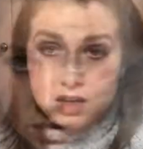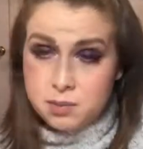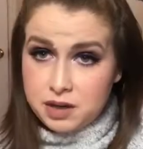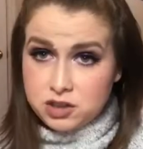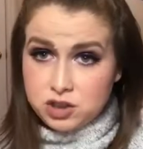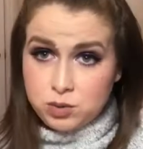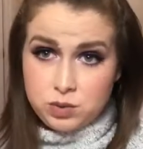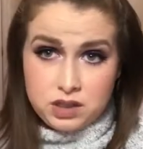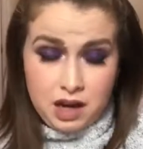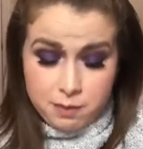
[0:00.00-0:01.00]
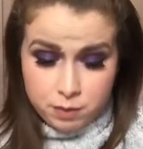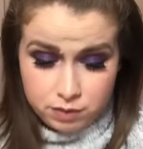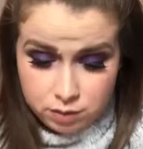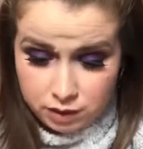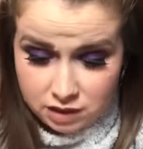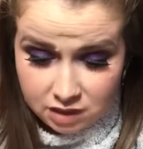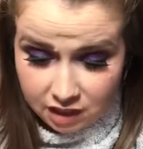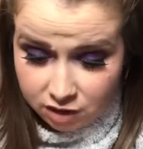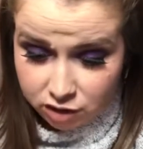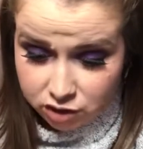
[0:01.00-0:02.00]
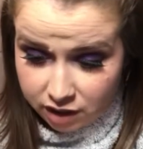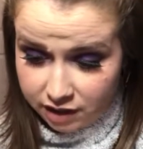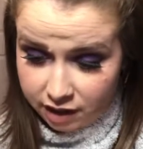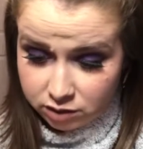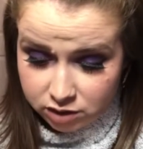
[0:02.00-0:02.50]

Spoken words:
I'm actually really happy with the way that looks right now.